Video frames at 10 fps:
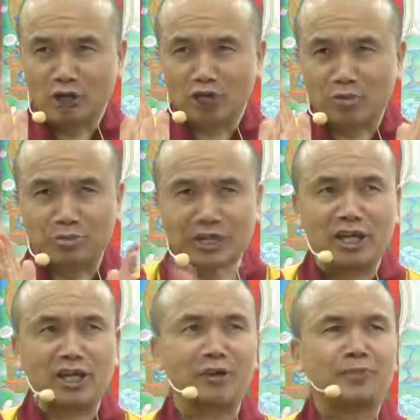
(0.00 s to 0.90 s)
from
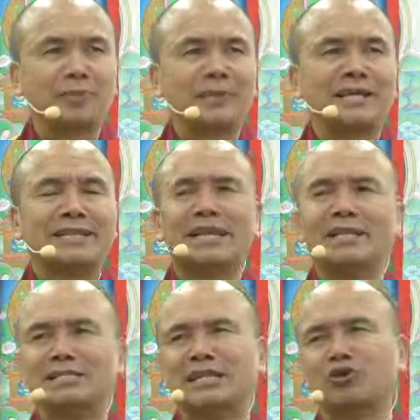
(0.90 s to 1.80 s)
there, then
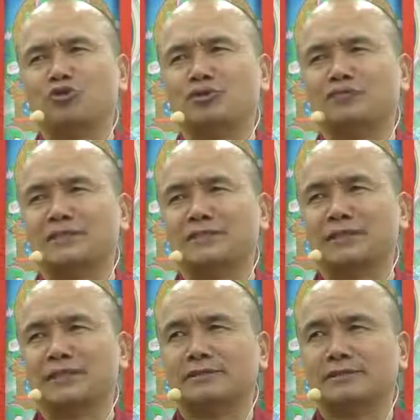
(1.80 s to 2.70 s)
he started to give
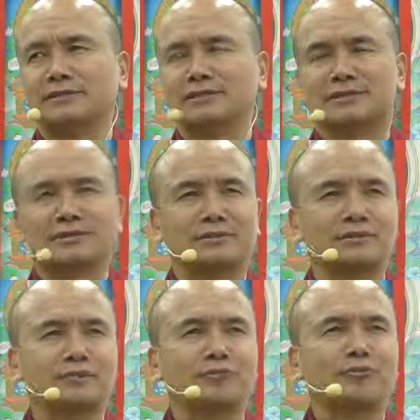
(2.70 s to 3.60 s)
teachings.